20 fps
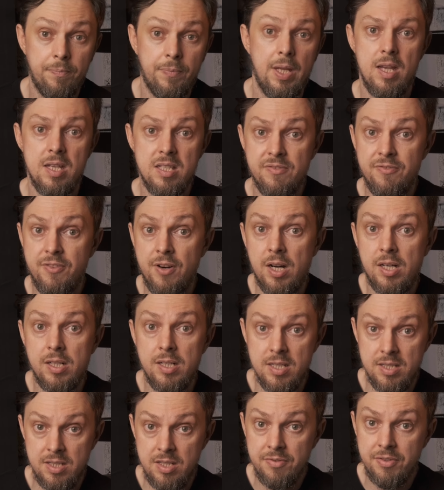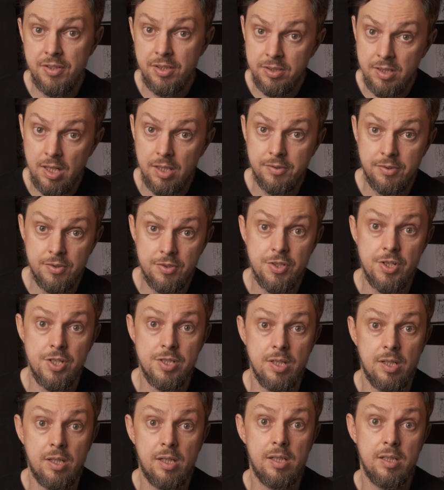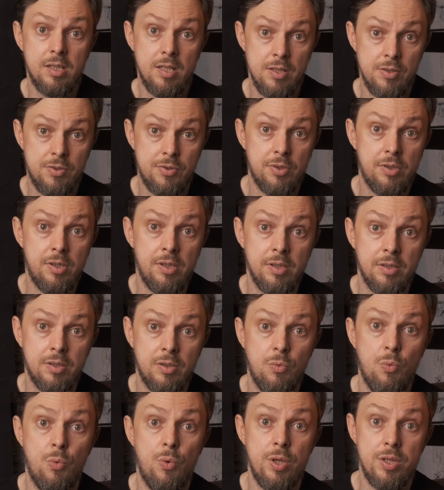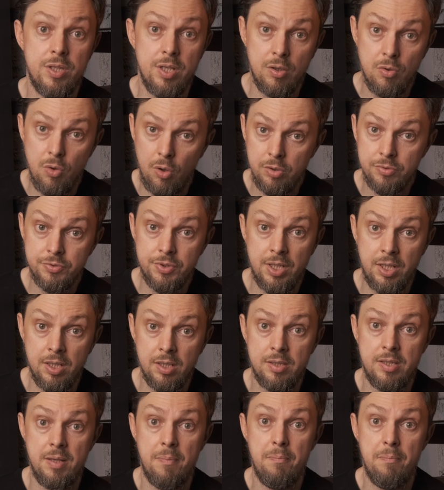As far as different cartridges are concerned, with the Goldring the